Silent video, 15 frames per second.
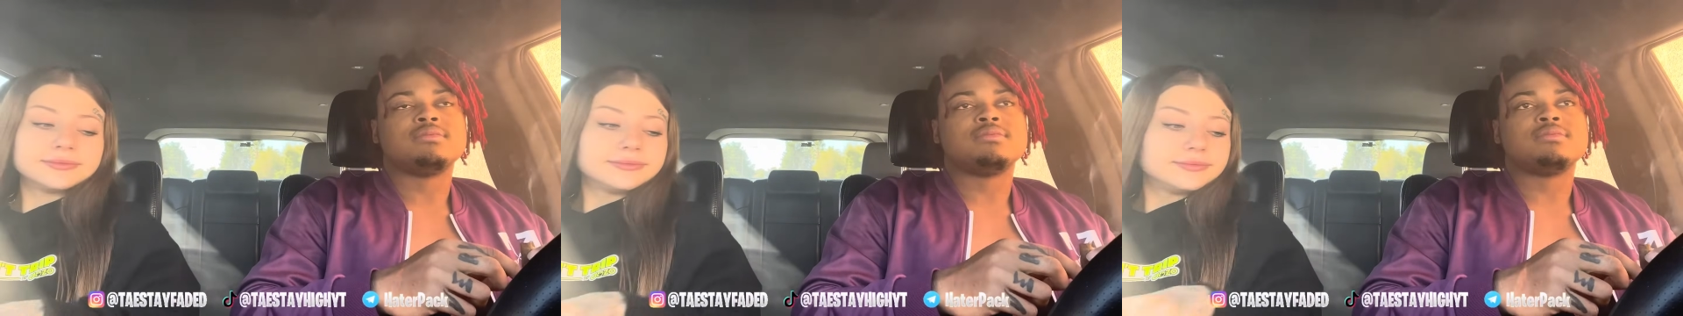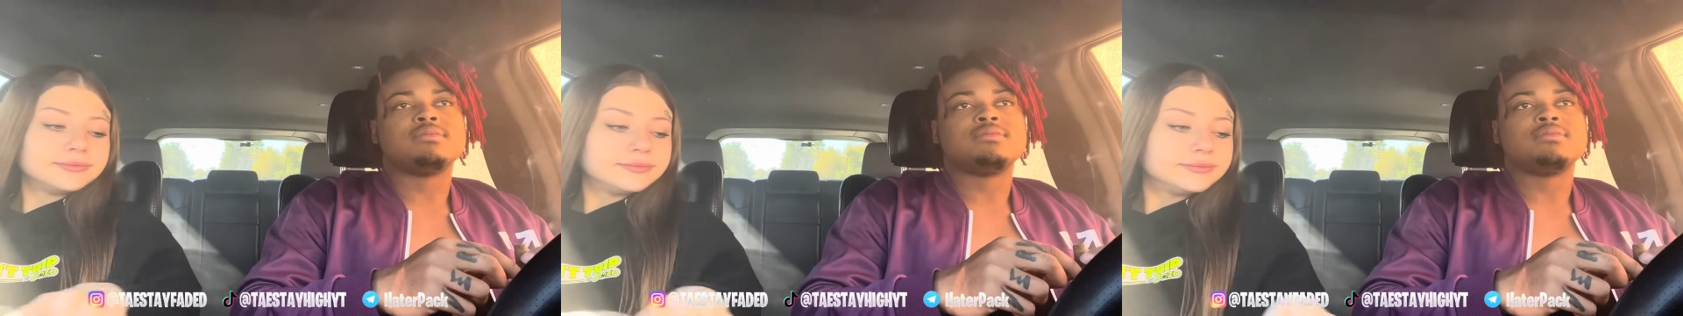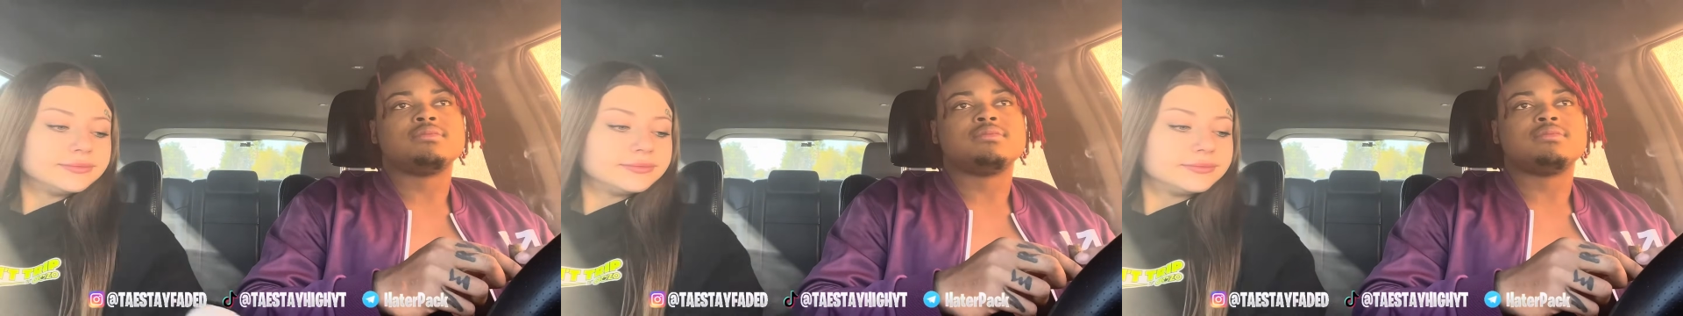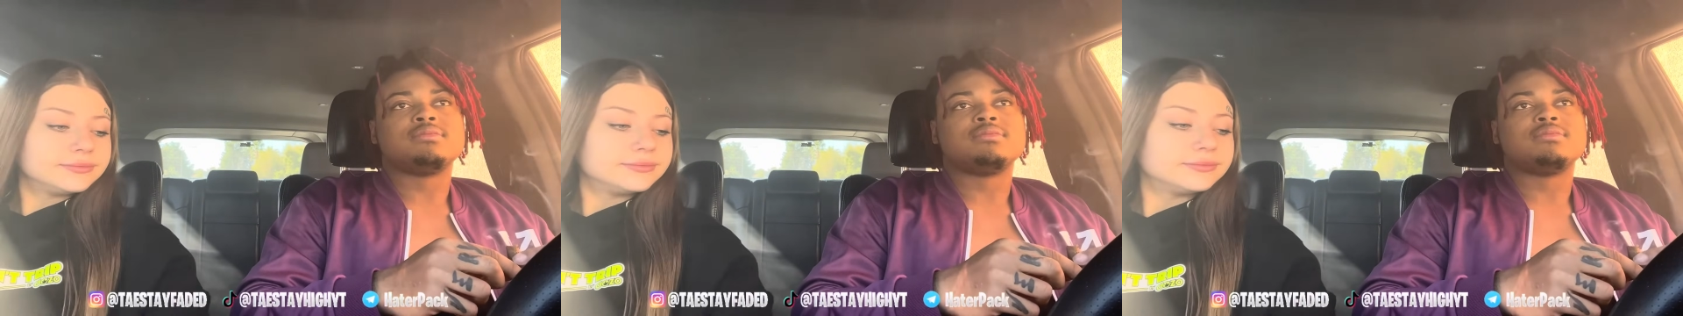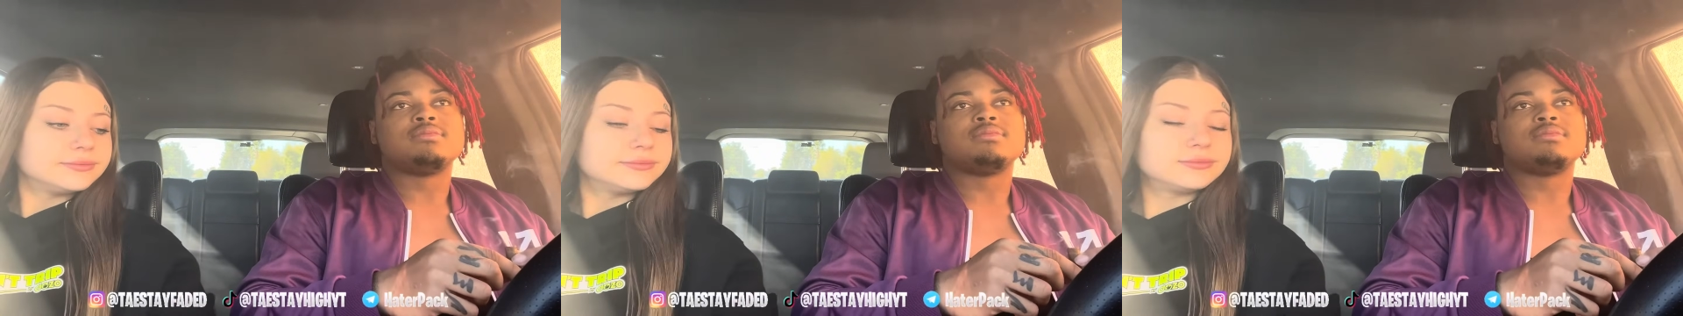
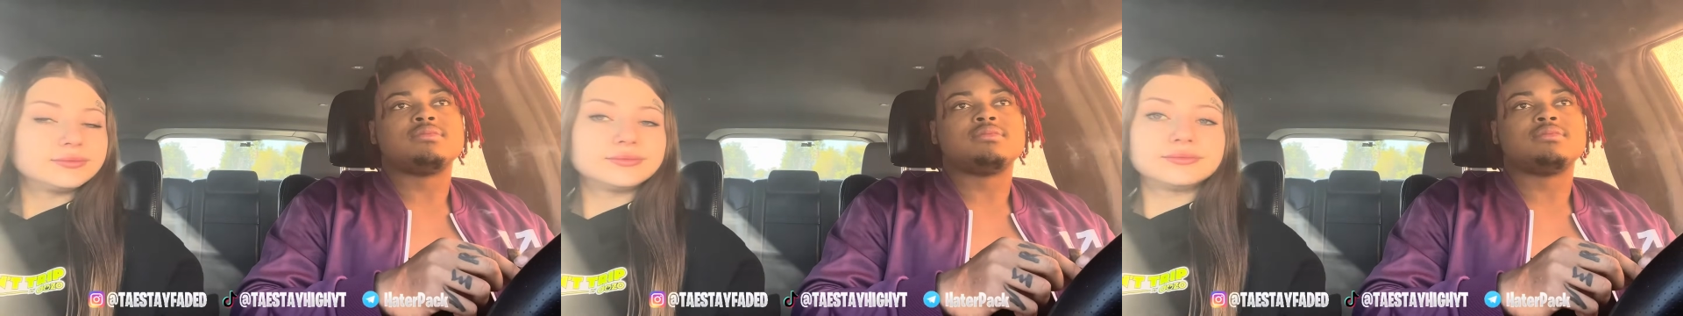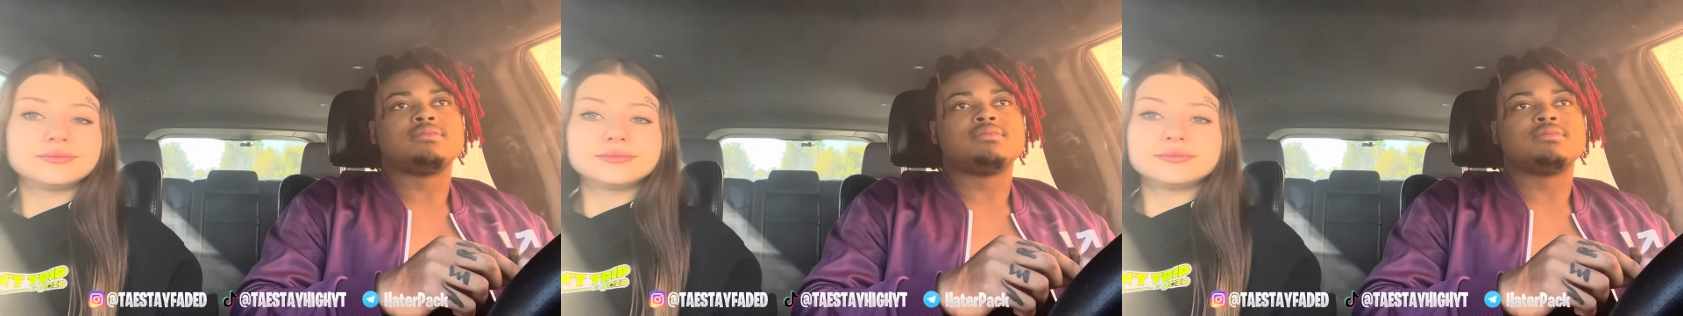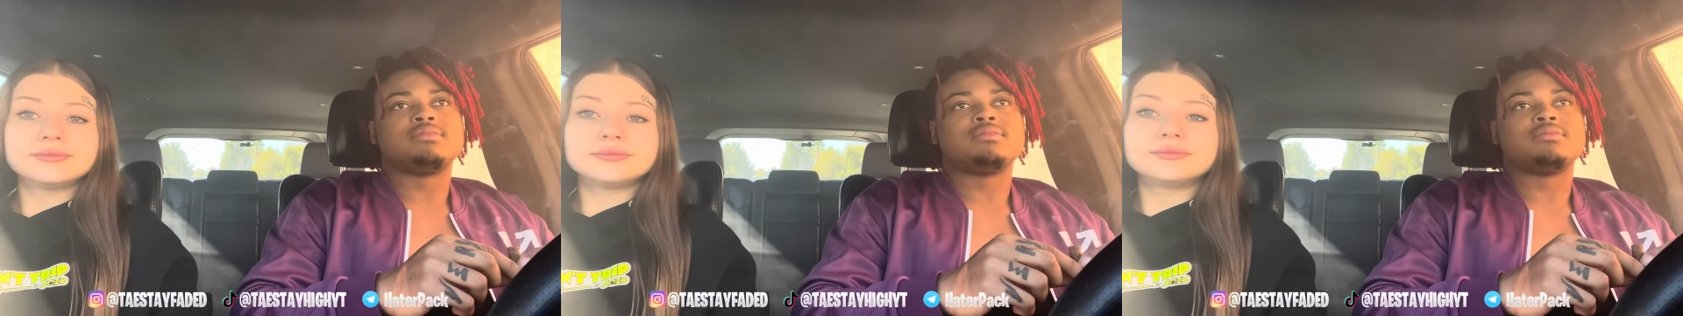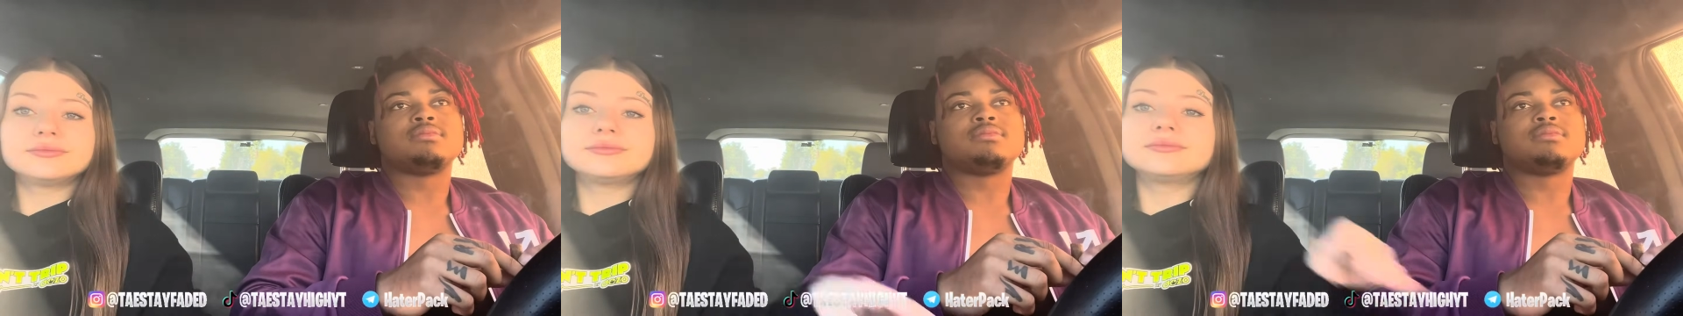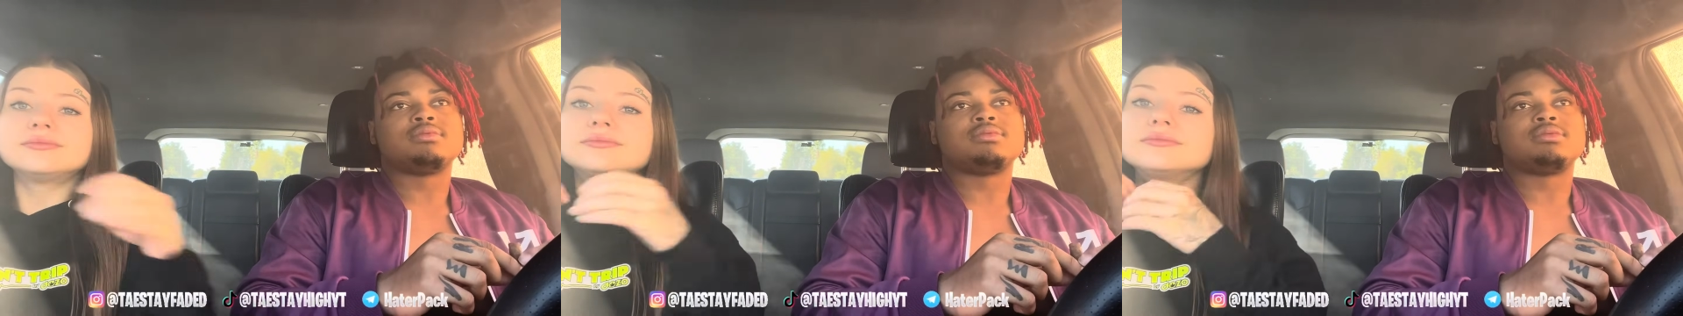
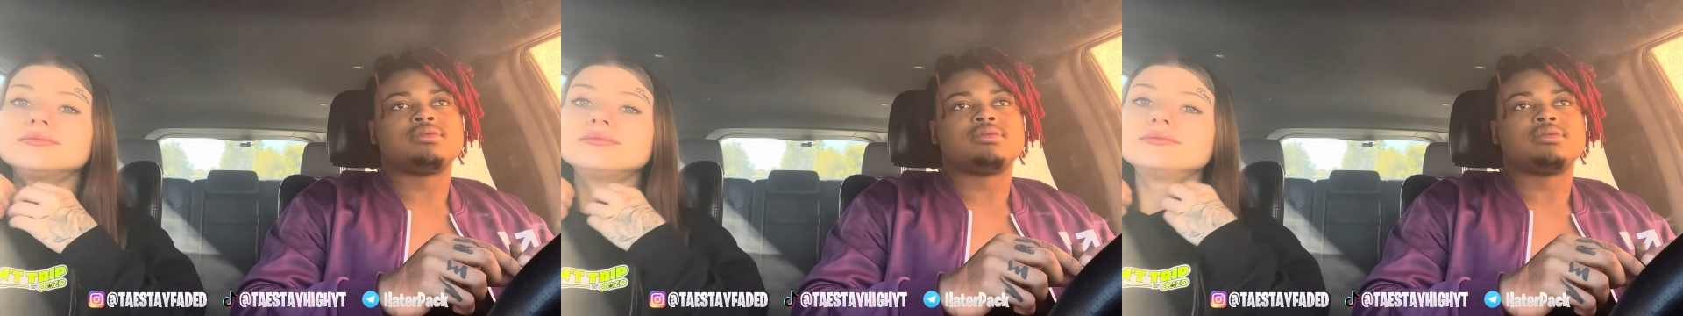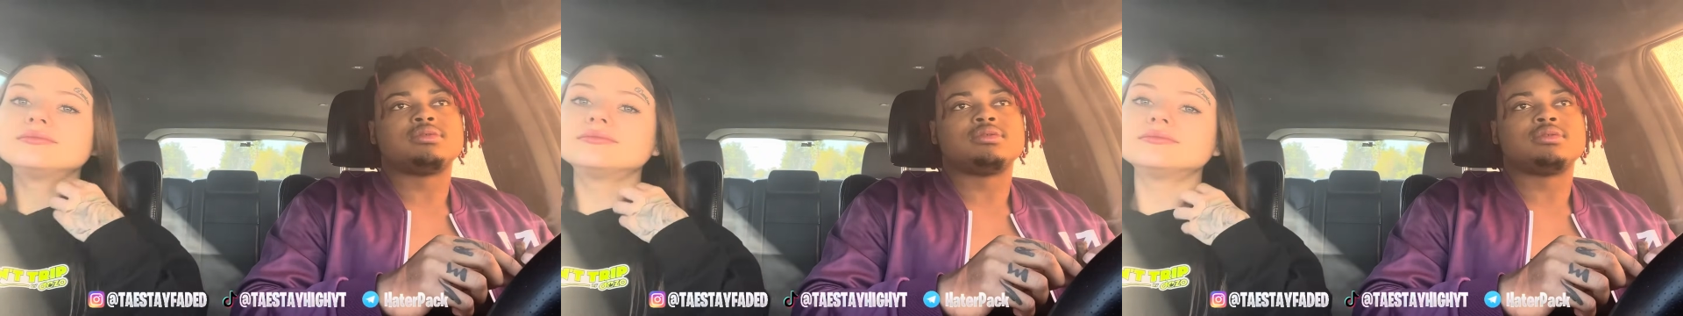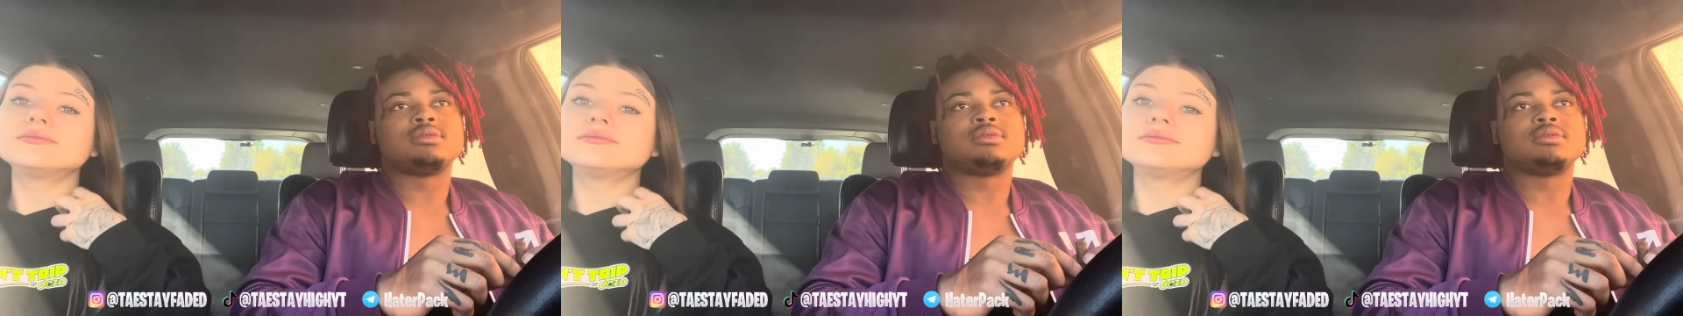(no one is talking)